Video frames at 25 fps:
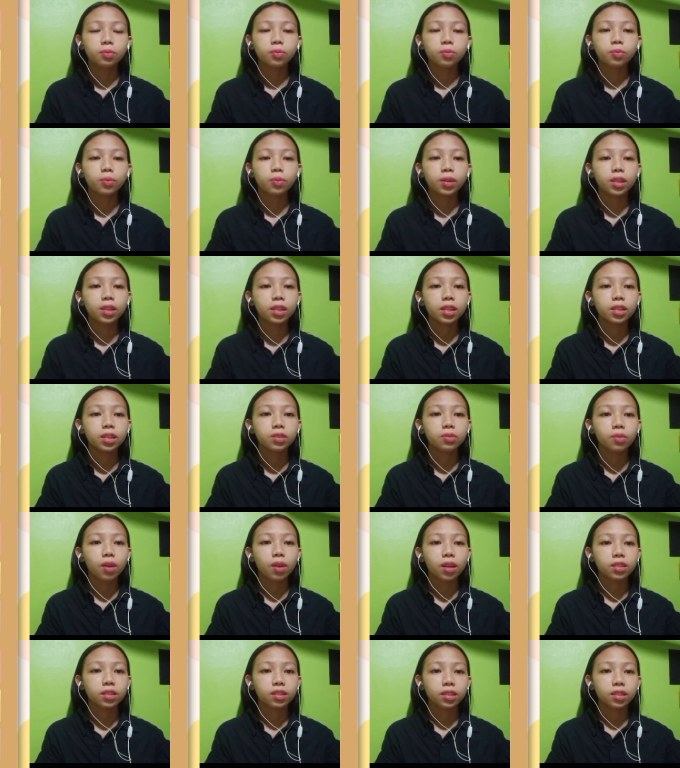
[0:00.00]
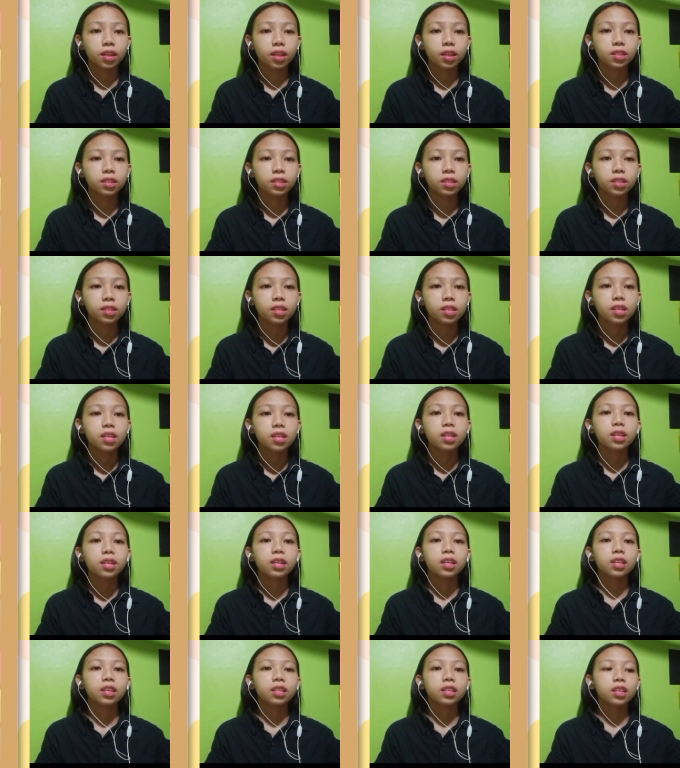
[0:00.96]
we need to assess
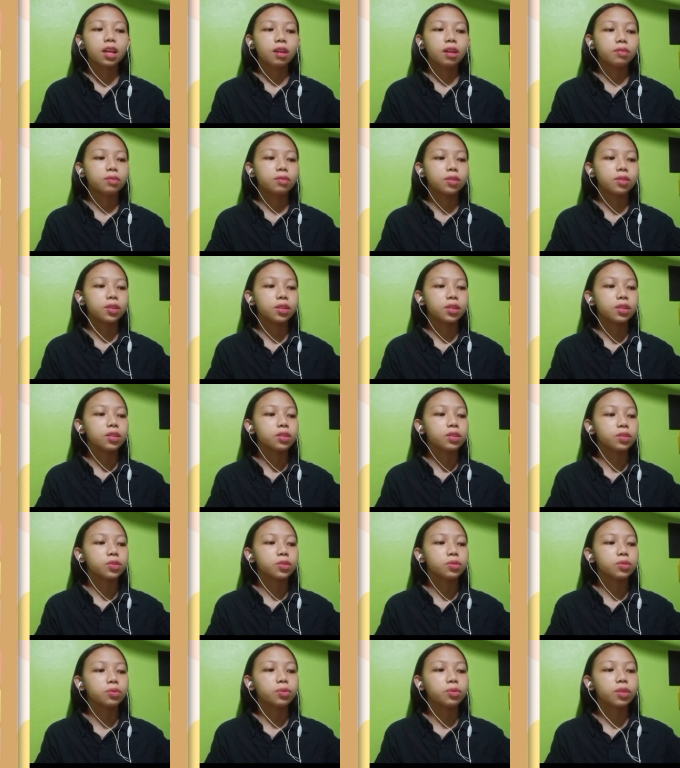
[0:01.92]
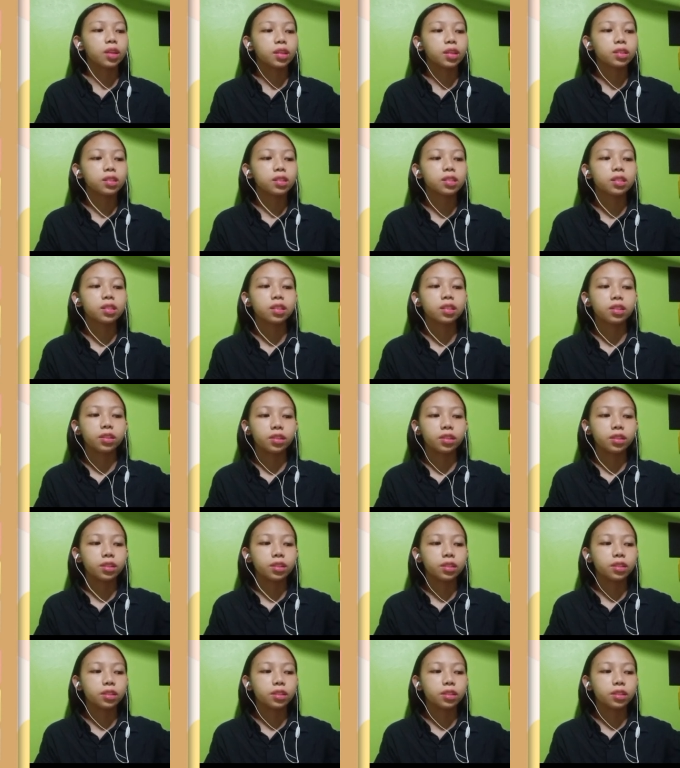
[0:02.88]
in our students' learning.